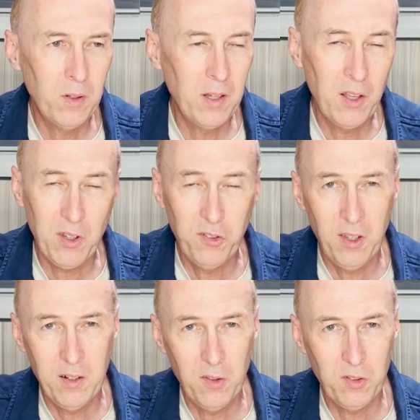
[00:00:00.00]
as I
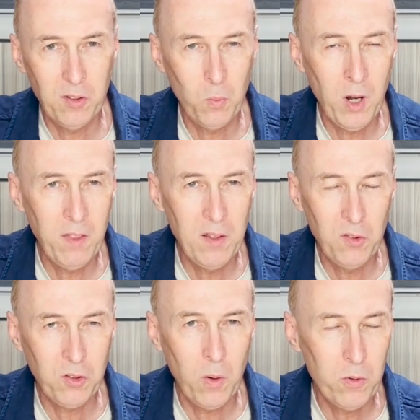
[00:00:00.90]
said, it's one of
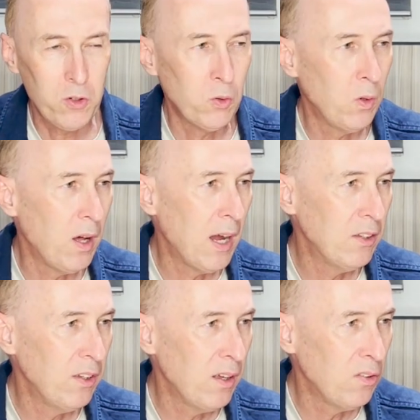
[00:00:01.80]
these cultural
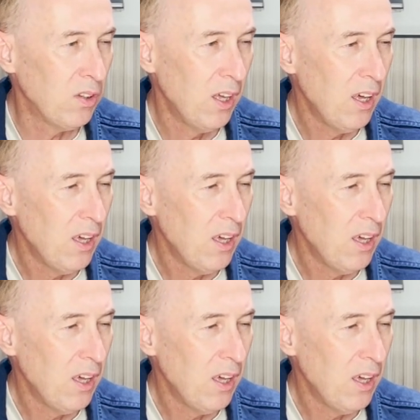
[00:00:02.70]
ideas,